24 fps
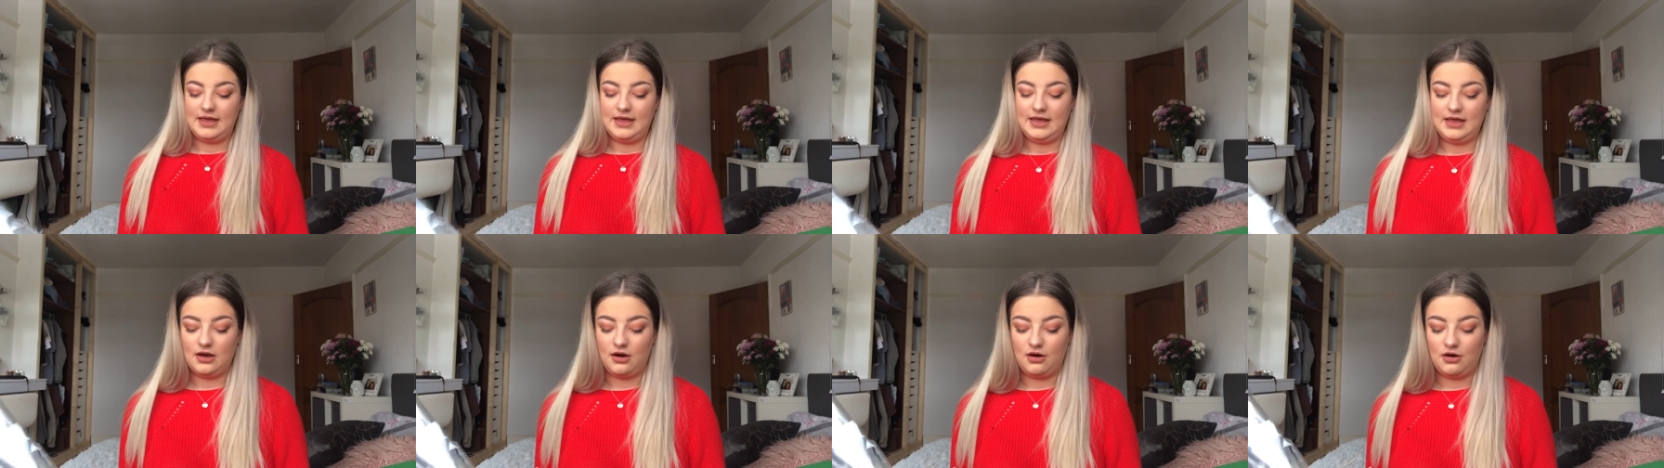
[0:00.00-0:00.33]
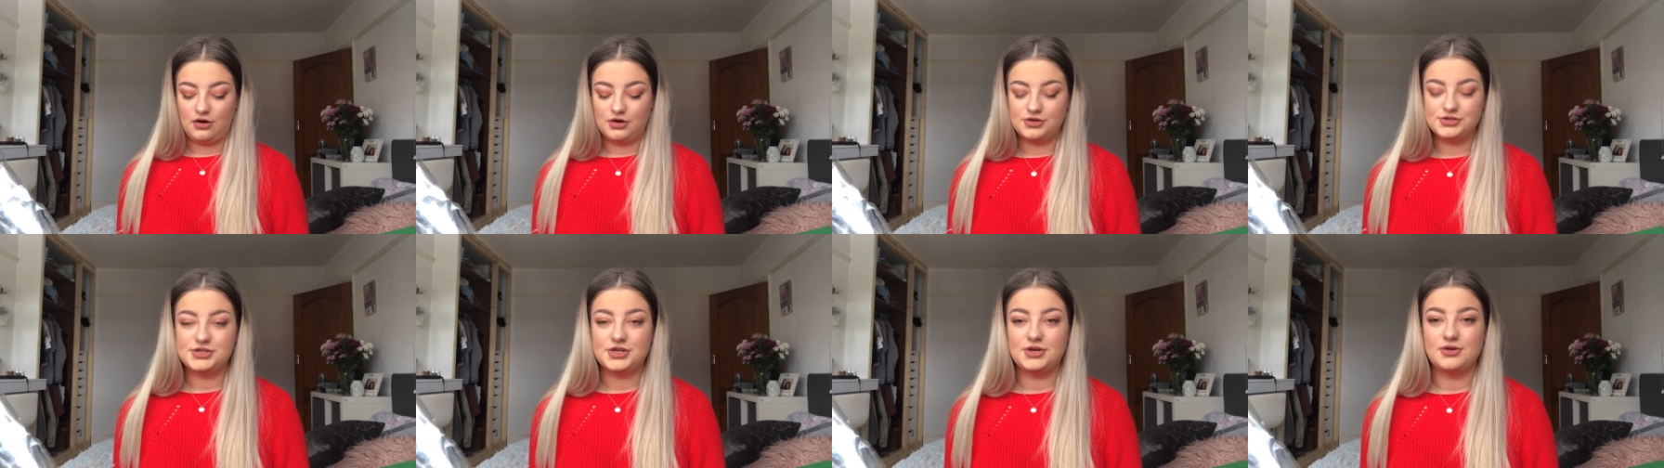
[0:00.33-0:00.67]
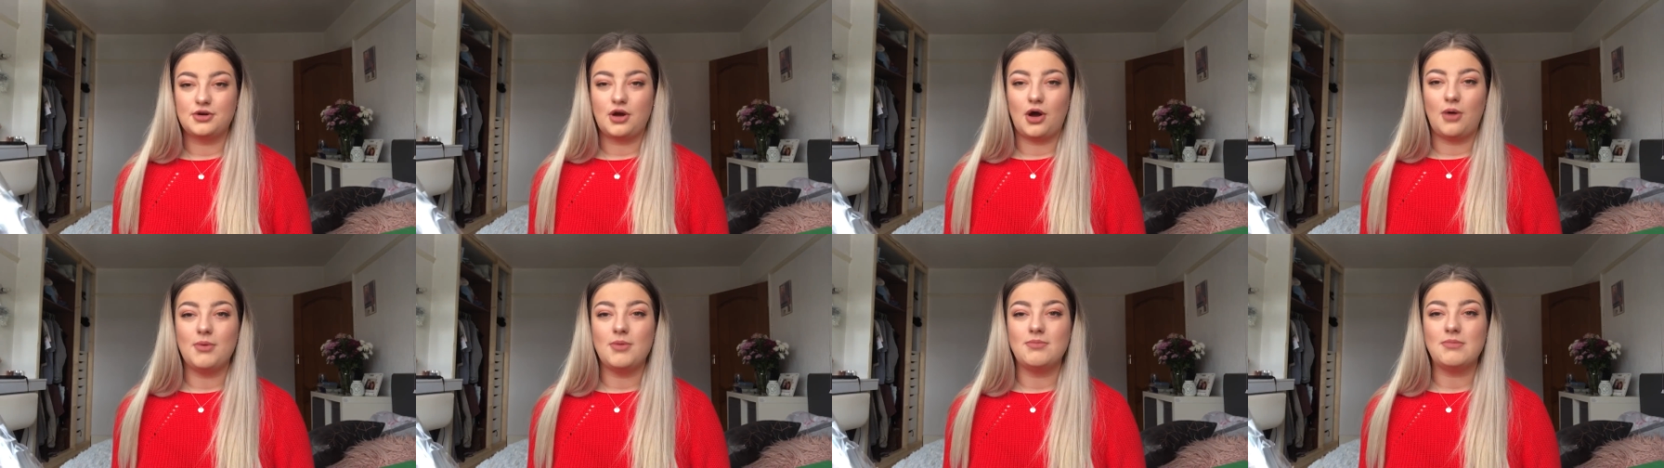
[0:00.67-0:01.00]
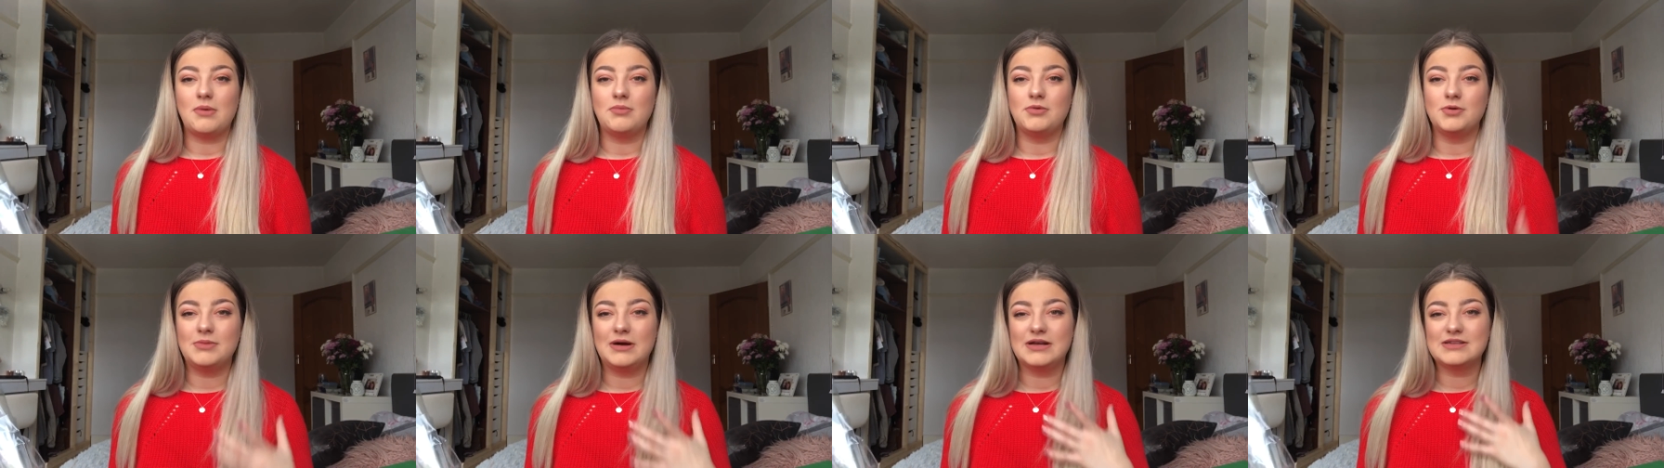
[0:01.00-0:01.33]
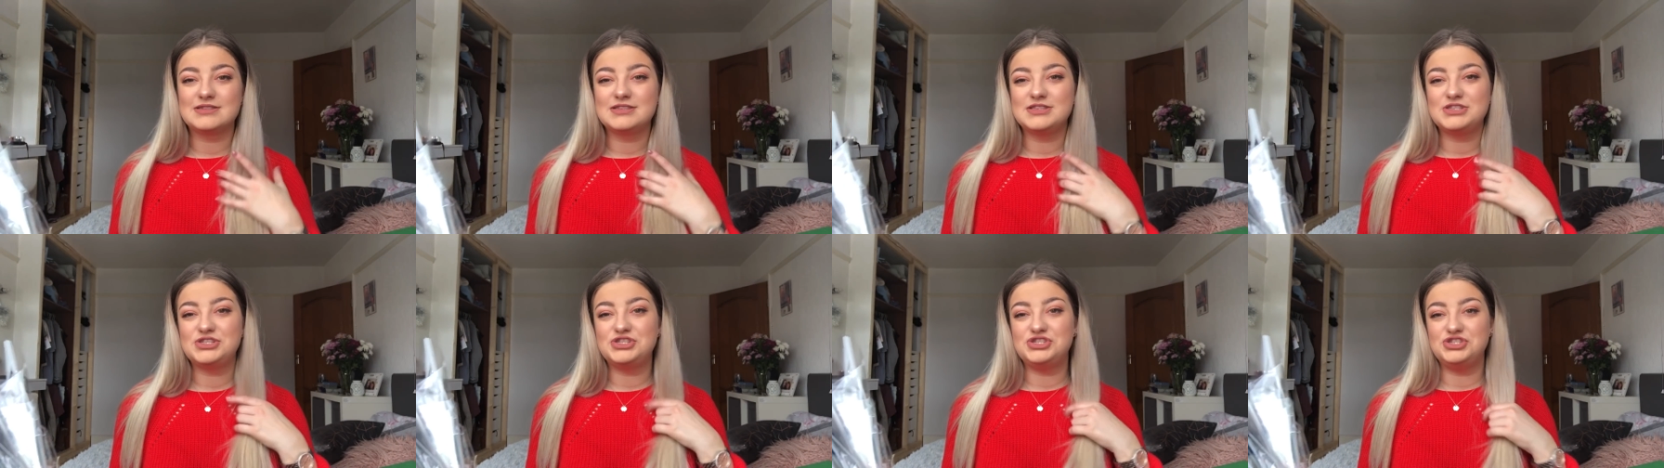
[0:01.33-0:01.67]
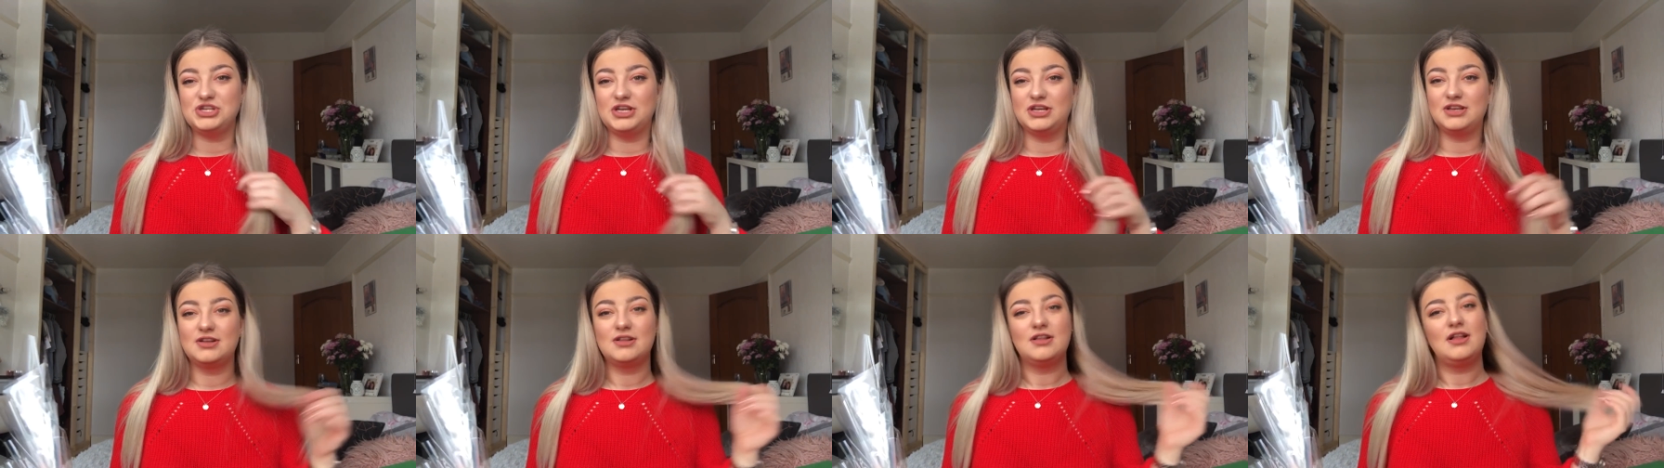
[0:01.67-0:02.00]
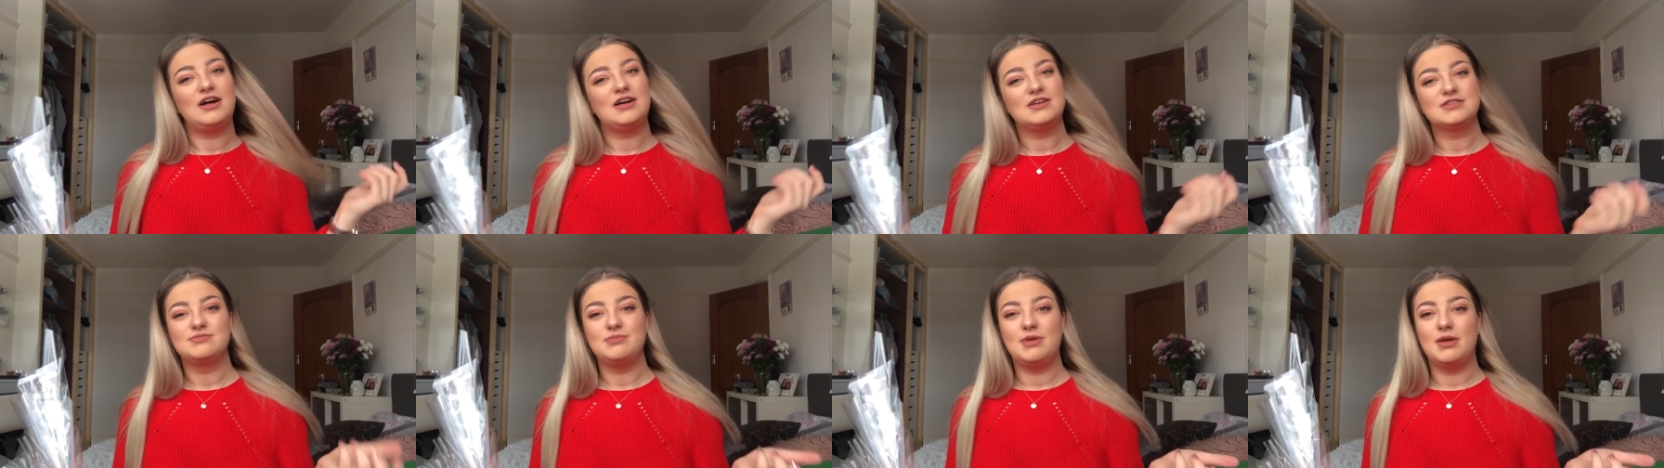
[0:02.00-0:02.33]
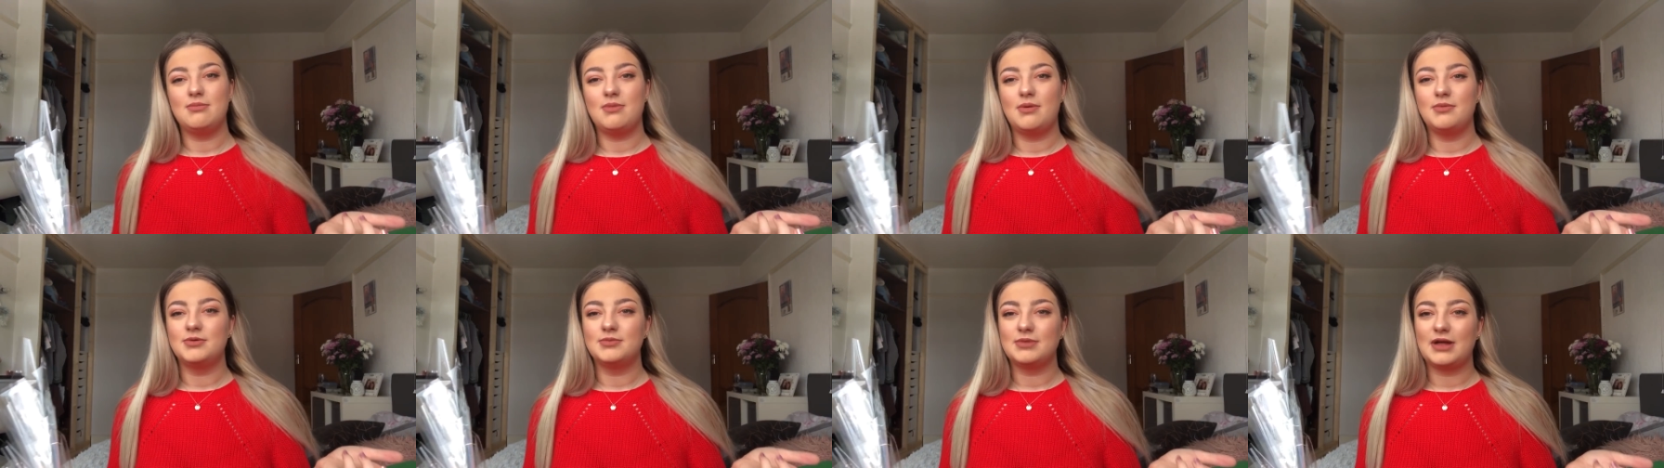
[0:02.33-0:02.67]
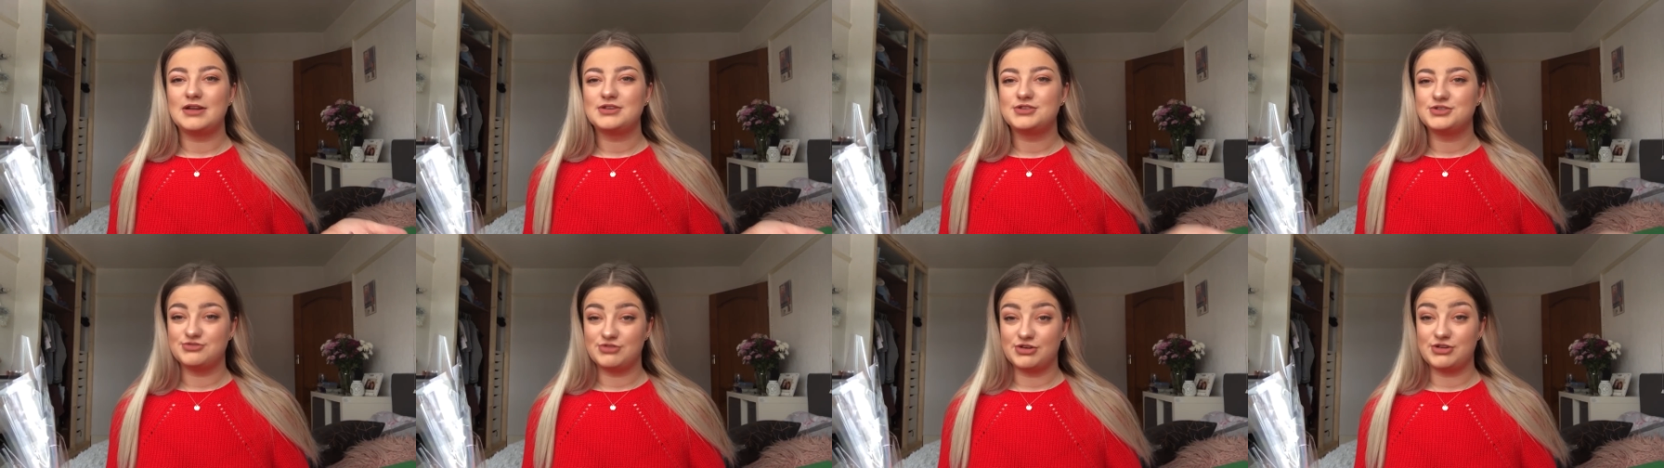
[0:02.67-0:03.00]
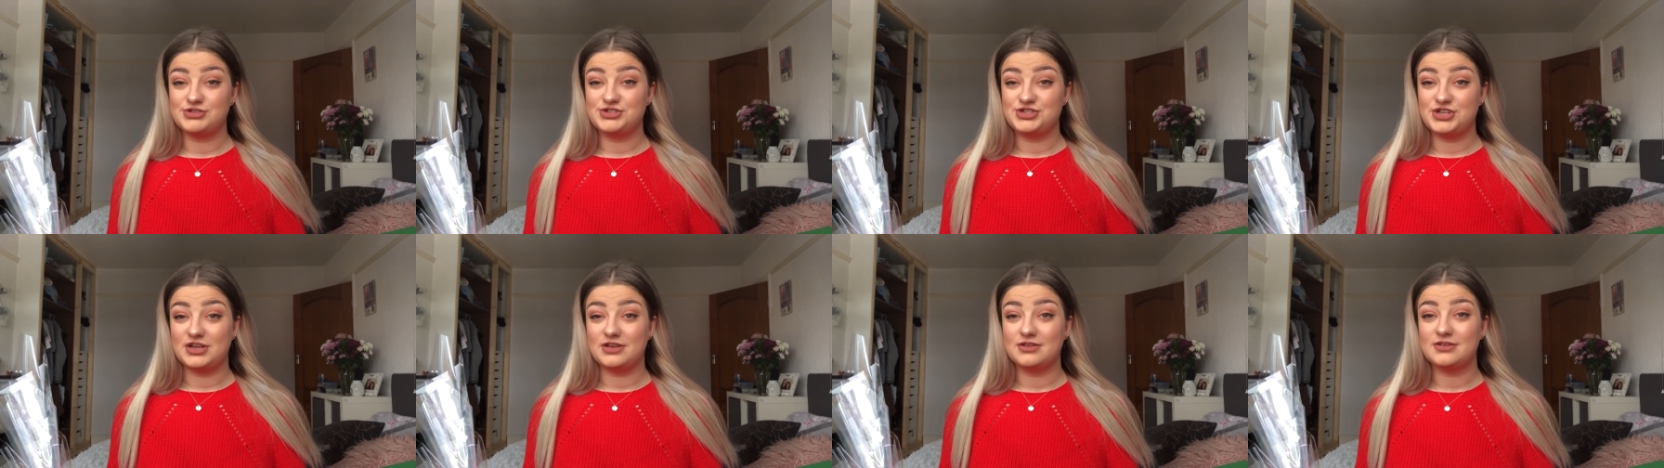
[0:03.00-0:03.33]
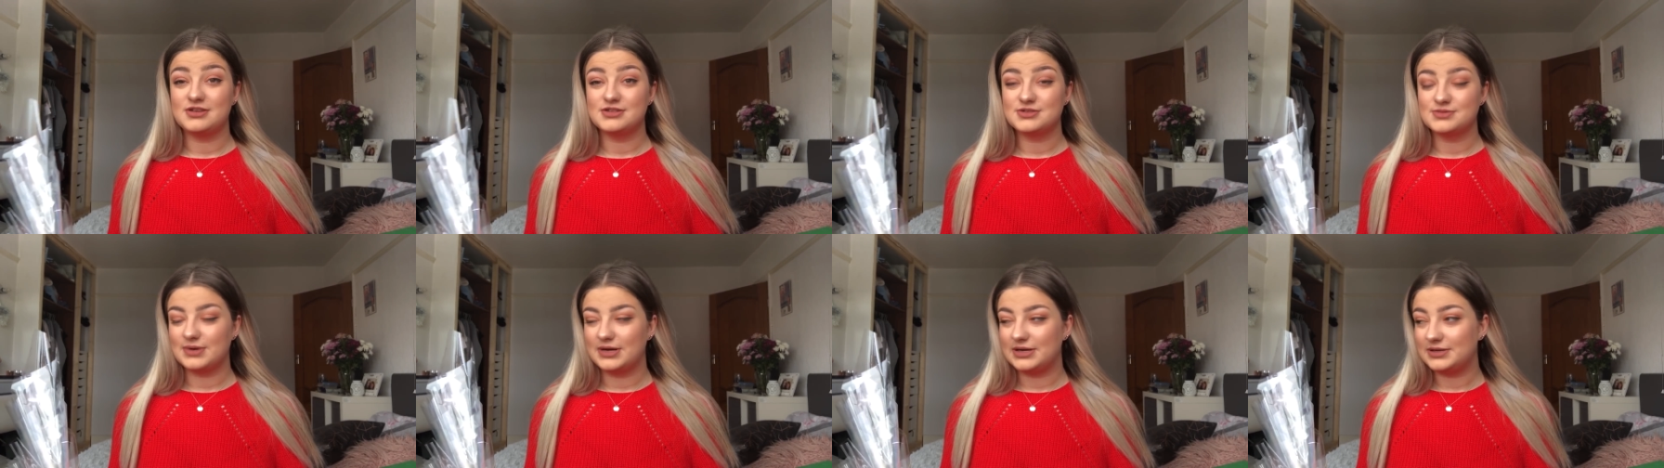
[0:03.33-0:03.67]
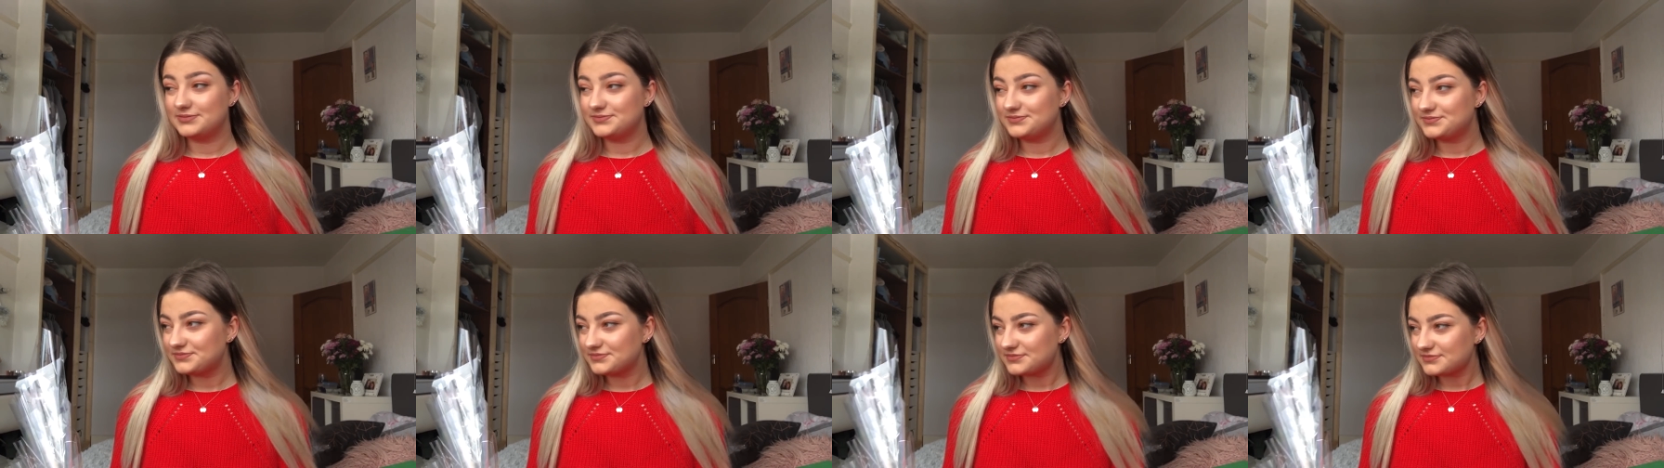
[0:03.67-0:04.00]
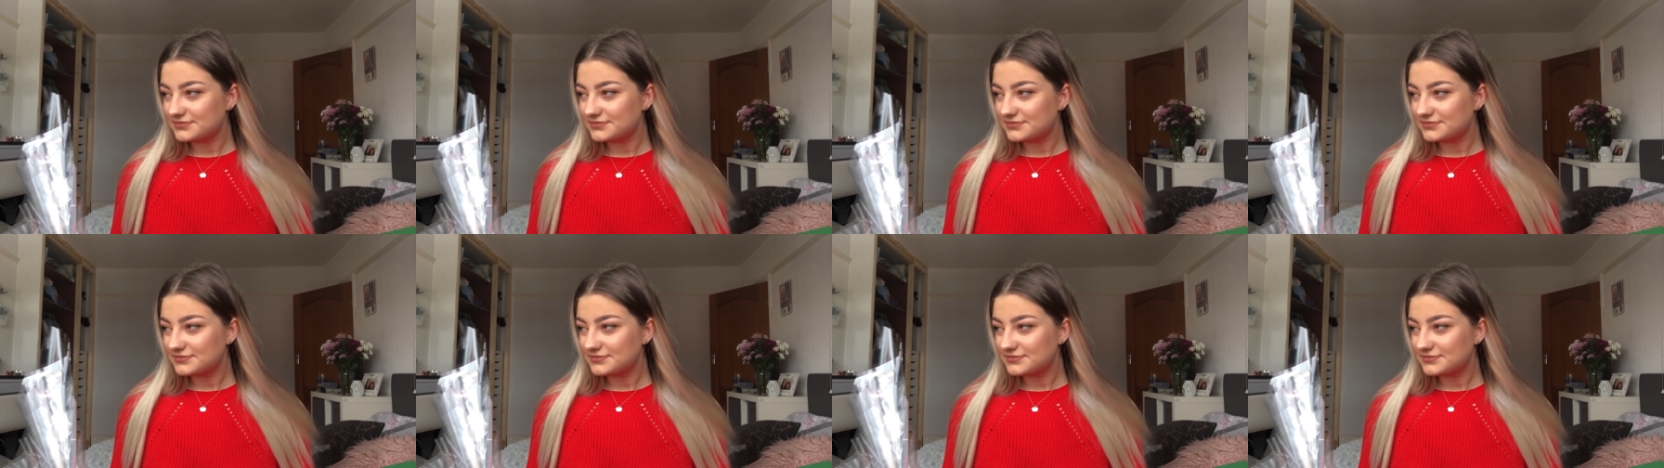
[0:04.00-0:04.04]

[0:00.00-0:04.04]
He also got me, my mum has this gin glass. Me and my mum like to drink gin as well.